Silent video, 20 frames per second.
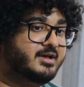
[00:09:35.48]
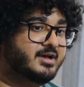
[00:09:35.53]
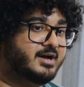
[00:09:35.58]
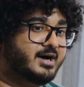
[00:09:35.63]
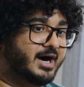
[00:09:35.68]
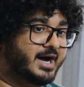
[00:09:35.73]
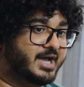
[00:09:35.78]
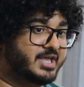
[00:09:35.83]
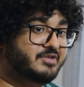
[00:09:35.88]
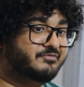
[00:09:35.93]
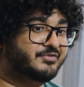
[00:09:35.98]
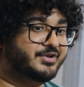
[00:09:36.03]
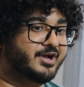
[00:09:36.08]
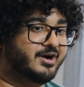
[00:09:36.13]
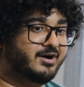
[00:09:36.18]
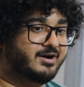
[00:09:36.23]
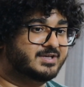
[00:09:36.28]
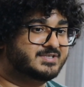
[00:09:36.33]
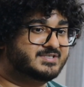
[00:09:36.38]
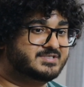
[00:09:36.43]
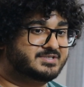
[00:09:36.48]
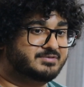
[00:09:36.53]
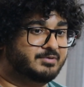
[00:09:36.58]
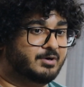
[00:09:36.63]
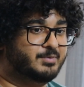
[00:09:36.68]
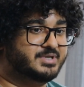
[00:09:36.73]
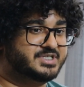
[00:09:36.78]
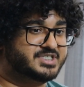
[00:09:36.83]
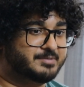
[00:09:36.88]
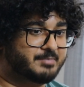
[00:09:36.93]
I
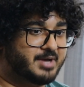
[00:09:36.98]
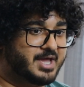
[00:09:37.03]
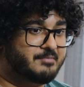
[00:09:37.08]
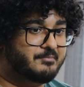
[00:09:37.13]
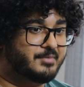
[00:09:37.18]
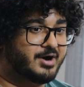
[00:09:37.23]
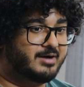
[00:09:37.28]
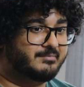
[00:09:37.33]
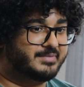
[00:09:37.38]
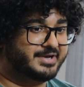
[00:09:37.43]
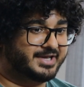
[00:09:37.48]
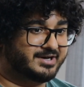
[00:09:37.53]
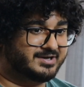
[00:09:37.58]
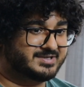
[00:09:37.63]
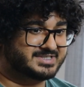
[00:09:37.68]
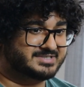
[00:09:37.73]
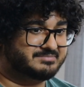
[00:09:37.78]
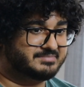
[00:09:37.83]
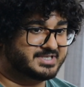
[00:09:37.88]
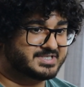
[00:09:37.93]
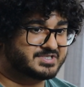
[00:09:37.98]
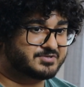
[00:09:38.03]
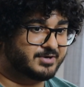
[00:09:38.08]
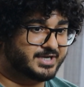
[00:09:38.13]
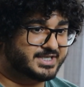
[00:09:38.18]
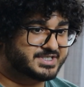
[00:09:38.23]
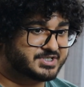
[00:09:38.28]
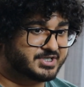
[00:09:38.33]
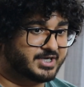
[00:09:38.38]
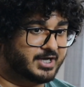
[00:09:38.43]
went to my imam and I asked him this
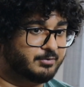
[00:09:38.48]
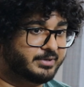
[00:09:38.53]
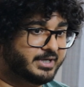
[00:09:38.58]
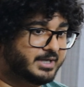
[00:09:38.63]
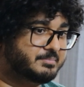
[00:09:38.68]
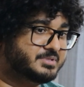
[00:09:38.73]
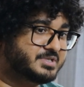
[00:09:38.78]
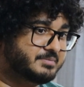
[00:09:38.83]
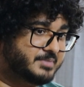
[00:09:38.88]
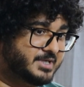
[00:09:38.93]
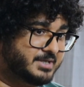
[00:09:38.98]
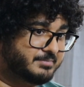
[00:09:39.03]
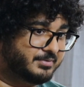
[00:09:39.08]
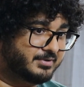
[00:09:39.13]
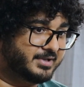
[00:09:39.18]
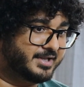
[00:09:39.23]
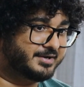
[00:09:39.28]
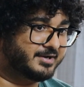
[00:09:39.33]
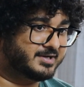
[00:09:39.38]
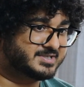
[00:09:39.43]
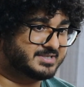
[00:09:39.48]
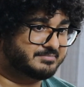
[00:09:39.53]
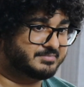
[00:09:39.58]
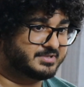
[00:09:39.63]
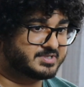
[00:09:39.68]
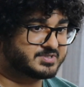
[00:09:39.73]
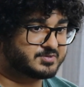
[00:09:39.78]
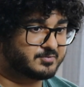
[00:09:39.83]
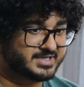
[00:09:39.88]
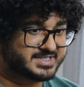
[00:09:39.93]
question. I went up to people and asked them
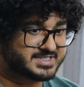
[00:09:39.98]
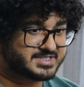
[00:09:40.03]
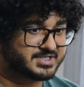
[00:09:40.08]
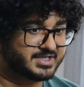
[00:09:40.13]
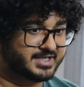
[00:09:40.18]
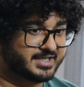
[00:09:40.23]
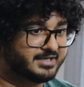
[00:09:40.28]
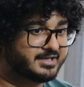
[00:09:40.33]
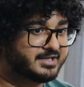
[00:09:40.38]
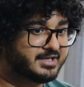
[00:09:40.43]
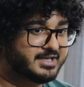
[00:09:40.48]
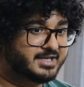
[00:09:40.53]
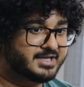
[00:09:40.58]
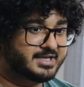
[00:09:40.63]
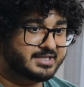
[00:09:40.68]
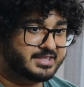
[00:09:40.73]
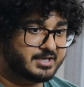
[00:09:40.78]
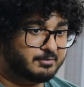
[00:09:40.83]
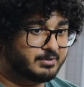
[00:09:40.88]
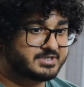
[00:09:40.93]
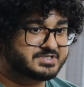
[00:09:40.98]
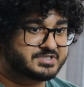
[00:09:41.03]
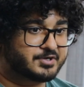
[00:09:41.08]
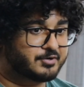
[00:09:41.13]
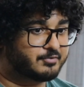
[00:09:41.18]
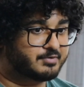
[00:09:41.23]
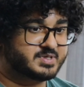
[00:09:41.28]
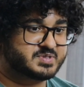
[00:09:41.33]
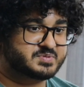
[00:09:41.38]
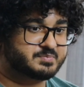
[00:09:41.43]
this question, and there was no
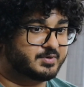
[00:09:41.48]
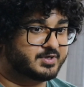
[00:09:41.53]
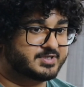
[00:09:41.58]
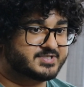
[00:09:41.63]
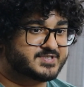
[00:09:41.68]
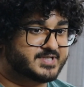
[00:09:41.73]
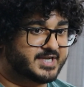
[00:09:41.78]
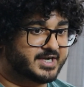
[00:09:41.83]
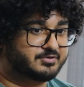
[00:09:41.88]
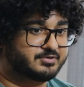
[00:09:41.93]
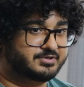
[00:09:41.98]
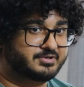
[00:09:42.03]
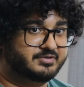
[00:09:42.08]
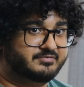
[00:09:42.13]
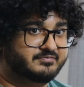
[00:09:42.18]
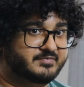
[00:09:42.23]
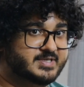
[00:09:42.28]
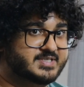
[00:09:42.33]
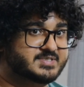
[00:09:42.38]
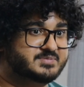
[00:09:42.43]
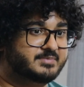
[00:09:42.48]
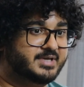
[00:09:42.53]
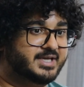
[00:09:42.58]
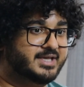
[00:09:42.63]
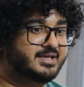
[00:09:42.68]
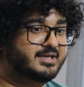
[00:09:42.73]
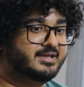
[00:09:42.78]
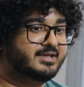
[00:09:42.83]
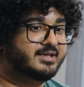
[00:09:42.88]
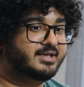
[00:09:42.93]
response that could convince me.
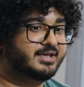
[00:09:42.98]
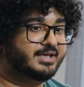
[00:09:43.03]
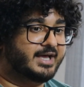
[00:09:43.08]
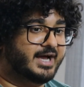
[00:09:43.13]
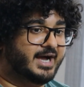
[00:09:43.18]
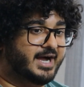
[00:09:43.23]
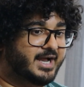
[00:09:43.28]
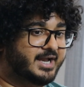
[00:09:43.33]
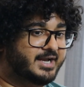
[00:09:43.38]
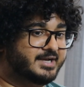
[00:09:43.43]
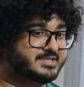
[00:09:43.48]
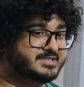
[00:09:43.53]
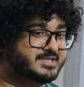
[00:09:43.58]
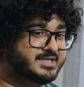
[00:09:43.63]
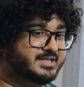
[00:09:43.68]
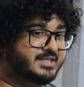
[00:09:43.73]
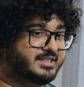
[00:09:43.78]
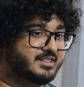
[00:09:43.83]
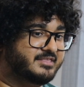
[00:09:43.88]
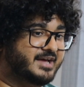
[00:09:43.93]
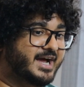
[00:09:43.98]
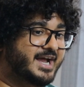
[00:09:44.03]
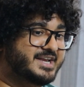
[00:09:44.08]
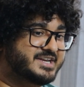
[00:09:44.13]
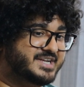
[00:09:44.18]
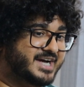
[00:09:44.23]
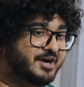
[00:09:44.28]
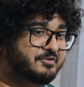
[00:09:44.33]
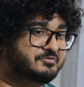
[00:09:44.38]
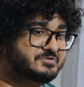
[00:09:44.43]
And that
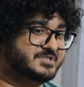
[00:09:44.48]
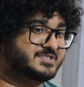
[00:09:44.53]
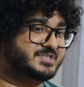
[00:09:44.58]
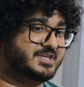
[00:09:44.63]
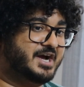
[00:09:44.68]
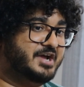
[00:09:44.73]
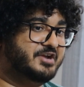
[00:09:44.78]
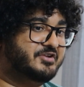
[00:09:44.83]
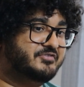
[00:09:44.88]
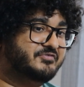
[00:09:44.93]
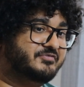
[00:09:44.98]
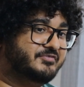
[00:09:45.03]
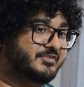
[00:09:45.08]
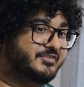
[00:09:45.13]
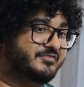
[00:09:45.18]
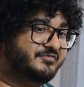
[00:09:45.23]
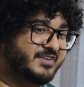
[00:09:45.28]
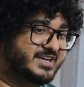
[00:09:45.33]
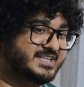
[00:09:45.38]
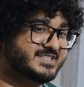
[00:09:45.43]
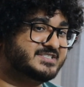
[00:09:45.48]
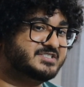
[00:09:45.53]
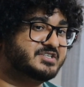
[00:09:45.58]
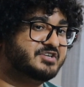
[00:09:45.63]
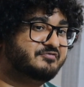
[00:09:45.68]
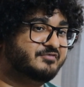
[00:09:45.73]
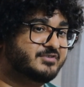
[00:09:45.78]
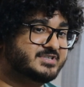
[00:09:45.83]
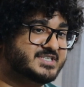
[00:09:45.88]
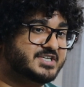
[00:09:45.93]
doubt just kind of festered
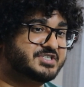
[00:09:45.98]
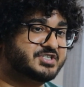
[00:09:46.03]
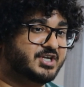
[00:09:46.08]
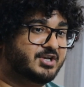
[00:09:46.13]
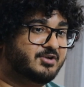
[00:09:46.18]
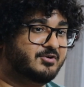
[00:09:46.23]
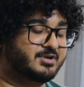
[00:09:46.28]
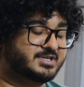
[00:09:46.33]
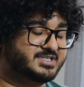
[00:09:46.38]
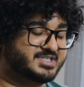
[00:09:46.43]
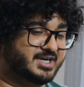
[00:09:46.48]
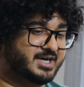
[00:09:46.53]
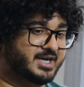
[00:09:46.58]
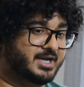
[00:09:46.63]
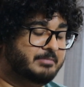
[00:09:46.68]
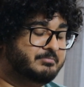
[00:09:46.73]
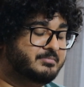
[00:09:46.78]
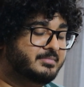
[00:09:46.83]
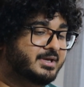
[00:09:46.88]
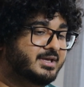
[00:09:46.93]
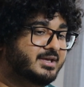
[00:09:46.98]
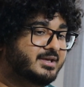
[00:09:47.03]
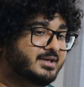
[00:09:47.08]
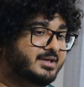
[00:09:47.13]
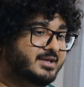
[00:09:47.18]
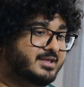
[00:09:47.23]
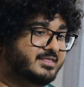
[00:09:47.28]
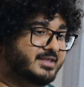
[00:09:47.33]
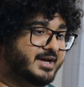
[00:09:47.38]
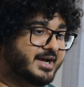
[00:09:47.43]
for such a long time
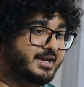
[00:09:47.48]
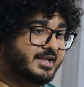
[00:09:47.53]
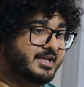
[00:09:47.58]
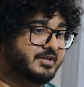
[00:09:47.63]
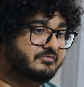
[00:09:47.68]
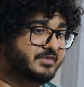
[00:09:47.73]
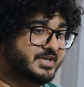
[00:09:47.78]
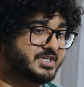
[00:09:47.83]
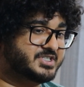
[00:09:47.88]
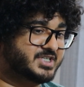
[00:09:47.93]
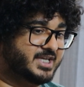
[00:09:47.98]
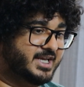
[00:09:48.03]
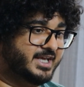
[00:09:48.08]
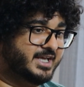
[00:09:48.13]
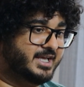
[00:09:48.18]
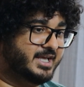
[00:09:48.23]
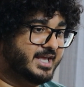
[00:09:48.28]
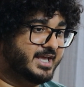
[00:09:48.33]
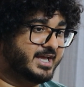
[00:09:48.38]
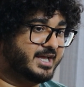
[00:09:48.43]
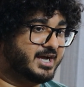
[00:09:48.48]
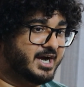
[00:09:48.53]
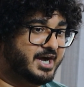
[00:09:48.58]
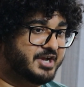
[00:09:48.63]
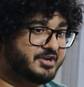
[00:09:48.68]
that eventually it